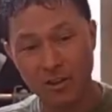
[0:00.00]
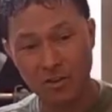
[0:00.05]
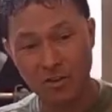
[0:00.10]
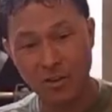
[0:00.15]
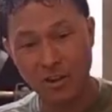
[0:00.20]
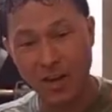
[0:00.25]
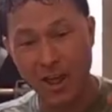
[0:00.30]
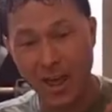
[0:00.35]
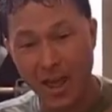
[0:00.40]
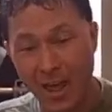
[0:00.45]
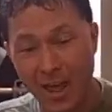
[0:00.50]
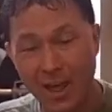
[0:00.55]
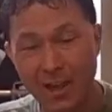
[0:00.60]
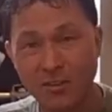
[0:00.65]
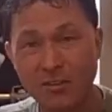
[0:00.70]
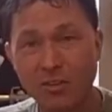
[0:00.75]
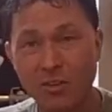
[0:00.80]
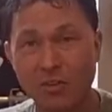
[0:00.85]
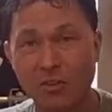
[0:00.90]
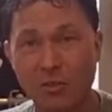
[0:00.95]
They're gonna
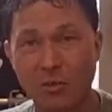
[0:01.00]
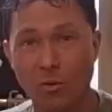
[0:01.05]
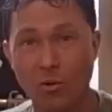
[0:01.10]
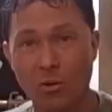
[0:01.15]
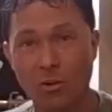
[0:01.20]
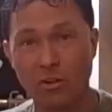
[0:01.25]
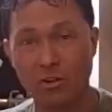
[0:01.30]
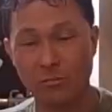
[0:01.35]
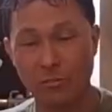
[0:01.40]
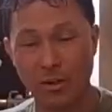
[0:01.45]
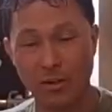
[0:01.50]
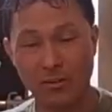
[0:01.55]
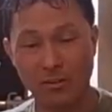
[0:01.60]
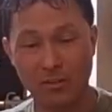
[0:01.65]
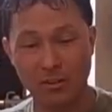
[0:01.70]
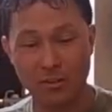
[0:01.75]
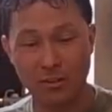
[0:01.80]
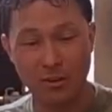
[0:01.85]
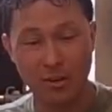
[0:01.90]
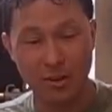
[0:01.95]
add to the soil. It's
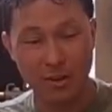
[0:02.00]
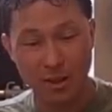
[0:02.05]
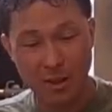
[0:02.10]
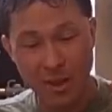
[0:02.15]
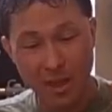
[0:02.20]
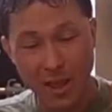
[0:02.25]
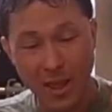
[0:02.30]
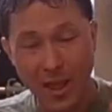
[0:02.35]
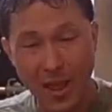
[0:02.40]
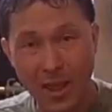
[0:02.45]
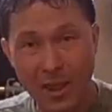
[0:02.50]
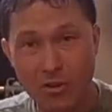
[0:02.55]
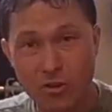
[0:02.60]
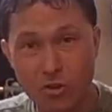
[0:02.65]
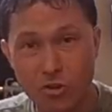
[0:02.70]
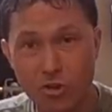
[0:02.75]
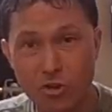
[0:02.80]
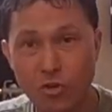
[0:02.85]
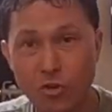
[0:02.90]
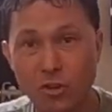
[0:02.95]
basically gonna
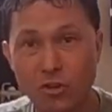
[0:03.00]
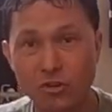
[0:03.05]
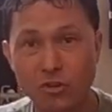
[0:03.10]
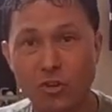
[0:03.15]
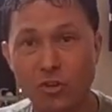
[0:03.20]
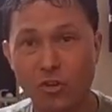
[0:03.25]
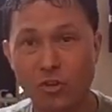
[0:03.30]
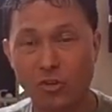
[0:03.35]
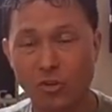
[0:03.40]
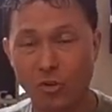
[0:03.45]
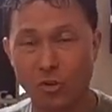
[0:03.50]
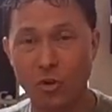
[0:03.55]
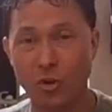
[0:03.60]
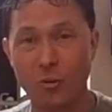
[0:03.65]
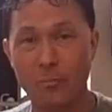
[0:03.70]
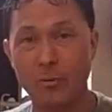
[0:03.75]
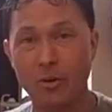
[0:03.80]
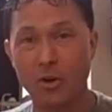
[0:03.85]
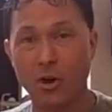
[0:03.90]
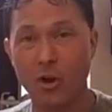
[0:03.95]
add nutrients to the
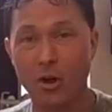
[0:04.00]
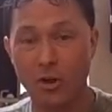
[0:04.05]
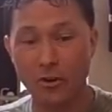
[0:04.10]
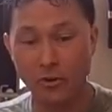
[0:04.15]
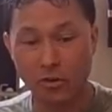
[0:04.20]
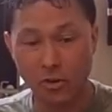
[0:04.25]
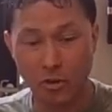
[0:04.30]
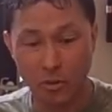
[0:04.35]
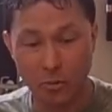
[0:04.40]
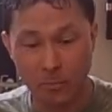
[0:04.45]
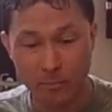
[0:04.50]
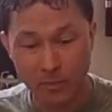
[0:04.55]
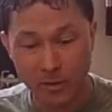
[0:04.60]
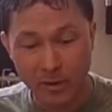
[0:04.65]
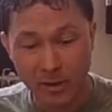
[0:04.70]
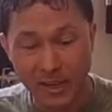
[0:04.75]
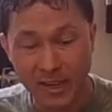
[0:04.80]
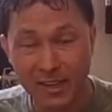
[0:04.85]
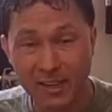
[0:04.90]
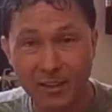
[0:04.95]
soil, but also
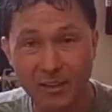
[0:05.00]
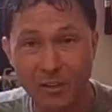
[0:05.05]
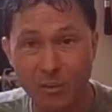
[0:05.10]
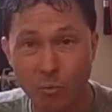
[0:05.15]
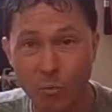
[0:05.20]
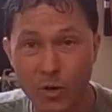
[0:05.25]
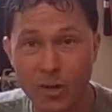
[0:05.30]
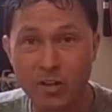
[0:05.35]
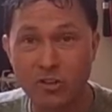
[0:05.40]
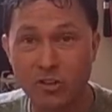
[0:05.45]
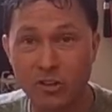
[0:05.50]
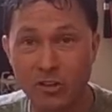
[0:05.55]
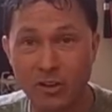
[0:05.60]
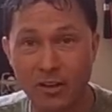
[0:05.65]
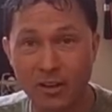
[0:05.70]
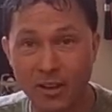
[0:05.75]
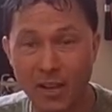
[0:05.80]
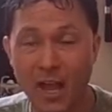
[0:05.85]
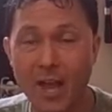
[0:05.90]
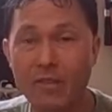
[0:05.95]
enrich
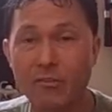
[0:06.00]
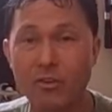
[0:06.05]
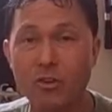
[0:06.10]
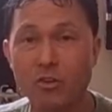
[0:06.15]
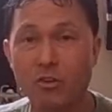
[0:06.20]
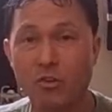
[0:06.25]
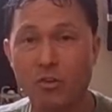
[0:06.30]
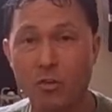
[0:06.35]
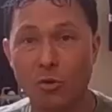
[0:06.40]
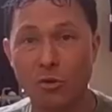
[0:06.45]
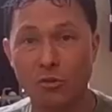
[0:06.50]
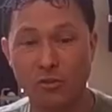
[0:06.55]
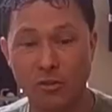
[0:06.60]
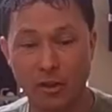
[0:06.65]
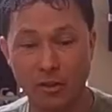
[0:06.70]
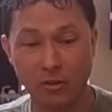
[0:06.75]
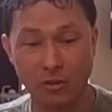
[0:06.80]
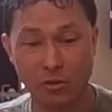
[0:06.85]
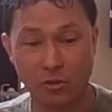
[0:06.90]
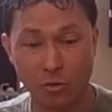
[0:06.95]
and enliven your soil
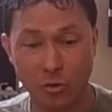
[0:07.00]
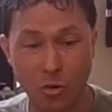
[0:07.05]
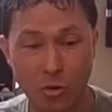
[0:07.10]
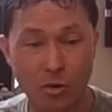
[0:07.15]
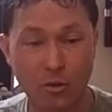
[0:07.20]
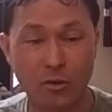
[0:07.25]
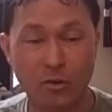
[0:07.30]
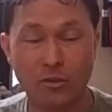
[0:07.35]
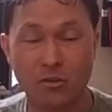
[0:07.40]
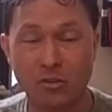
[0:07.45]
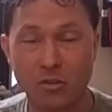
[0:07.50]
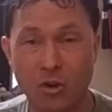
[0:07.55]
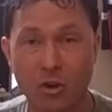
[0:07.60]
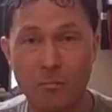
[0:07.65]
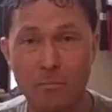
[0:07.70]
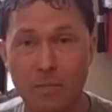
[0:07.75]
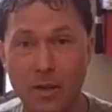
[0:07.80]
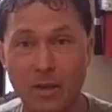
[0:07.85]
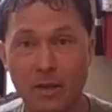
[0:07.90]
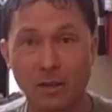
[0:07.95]
so that the soil can
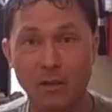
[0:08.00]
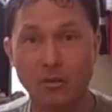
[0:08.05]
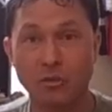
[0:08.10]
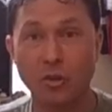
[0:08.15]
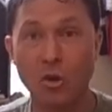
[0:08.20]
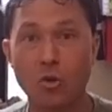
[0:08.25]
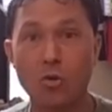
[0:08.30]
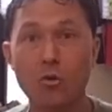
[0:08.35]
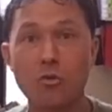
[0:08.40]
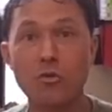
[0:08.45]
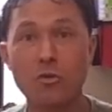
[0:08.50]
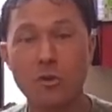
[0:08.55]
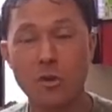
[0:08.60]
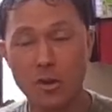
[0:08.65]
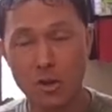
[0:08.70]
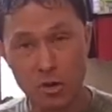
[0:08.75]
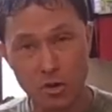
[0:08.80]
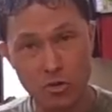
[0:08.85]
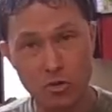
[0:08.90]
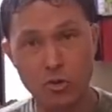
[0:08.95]
start making its own
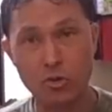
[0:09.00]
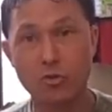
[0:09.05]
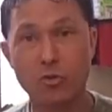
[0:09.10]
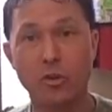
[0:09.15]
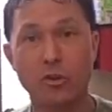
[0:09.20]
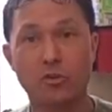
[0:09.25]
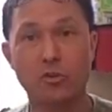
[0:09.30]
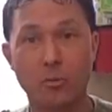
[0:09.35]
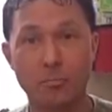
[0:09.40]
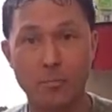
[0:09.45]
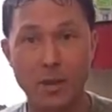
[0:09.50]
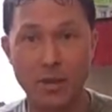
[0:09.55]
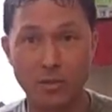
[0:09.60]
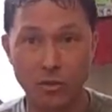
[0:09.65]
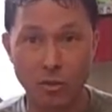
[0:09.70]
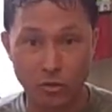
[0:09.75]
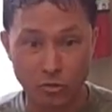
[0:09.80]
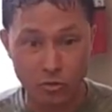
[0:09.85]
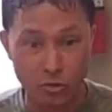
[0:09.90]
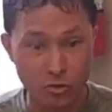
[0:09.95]
nutrients, or
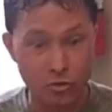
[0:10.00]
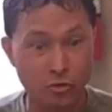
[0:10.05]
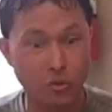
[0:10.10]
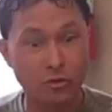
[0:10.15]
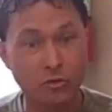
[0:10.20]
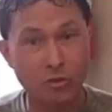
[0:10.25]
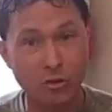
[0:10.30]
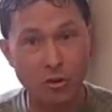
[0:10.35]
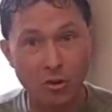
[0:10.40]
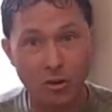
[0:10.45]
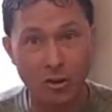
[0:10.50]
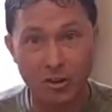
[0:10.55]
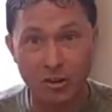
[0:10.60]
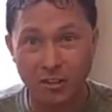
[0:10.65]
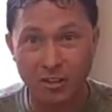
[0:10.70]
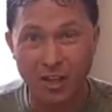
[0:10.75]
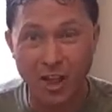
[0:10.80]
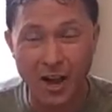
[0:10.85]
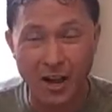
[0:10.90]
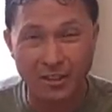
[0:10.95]
make those nutrients that are
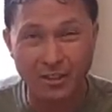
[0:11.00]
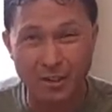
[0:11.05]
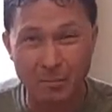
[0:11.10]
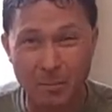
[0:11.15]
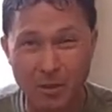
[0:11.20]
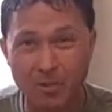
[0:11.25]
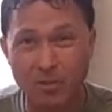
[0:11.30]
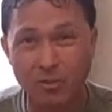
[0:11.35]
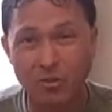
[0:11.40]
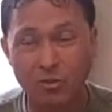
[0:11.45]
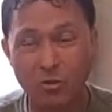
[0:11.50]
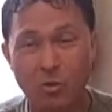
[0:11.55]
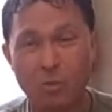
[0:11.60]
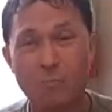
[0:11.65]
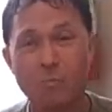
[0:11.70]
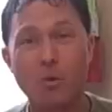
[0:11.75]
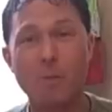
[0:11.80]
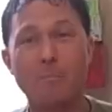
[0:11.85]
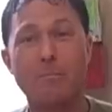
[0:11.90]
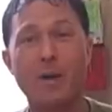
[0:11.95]
already locked up in the
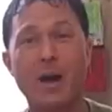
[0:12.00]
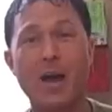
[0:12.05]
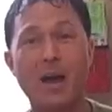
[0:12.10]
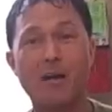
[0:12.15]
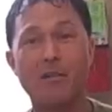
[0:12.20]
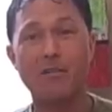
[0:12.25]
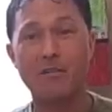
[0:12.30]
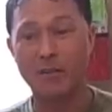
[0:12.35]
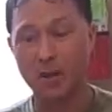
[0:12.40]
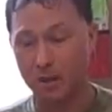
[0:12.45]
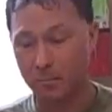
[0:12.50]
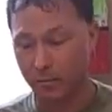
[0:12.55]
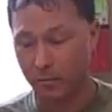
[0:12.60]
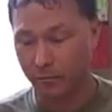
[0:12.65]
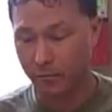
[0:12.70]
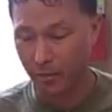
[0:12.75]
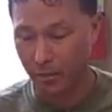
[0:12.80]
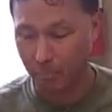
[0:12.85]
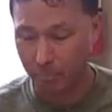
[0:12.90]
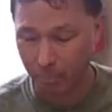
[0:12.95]
soil more
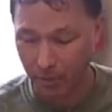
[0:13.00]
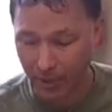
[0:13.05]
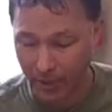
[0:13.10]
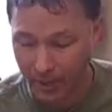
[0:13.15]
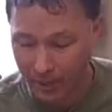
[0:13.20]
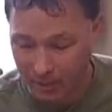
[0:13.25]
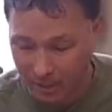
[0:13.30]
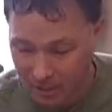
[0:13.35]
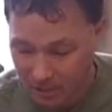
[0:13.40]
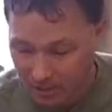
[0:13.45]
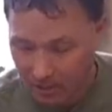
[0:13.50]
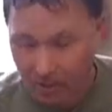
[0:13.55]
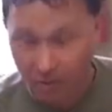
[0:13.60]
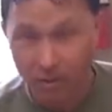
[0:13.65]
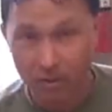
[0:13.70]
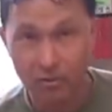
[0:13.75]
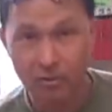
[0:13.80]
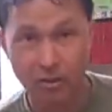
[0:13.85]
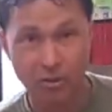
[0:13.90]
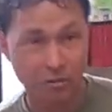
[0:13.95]
bioavailable for the plants.
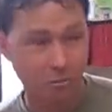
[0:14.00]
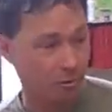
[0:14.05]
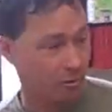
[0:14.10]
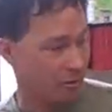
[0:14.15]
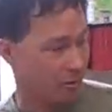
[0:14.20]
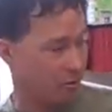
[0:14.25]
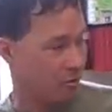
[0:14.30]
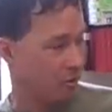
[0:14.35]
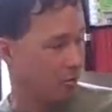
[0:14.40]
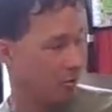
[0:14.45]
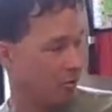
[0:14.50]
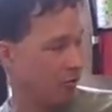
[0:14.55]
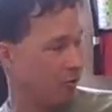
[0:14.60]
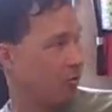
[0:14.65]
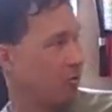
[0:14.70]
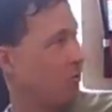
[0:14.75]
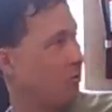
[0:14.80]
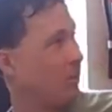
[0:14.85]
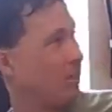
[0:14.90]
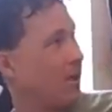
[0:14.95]
So that's really cool
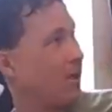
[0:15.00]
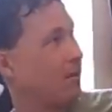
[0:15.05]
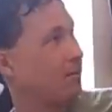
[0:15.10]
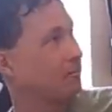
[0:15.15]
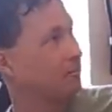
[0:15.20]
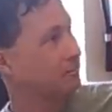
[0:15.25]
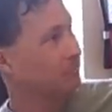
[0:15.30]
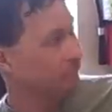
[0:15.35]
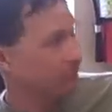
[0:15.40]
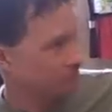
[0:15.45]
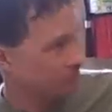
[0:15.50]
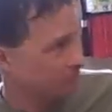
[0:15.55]
they're doing that.